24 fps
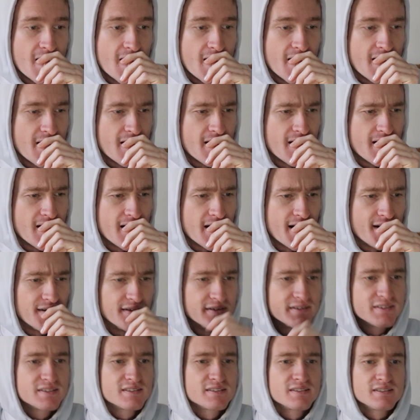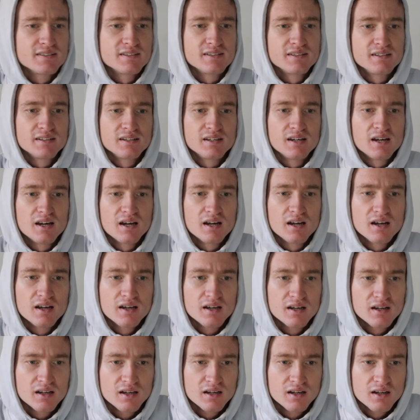That's...
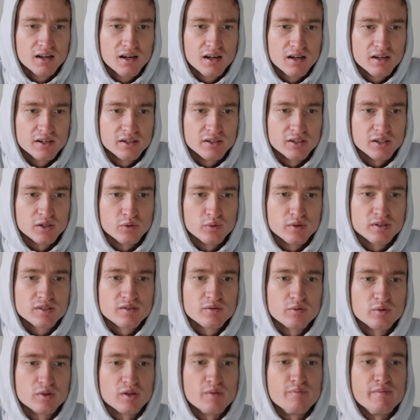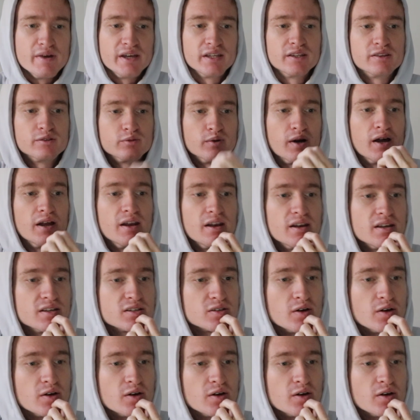You can win some with a mate threat.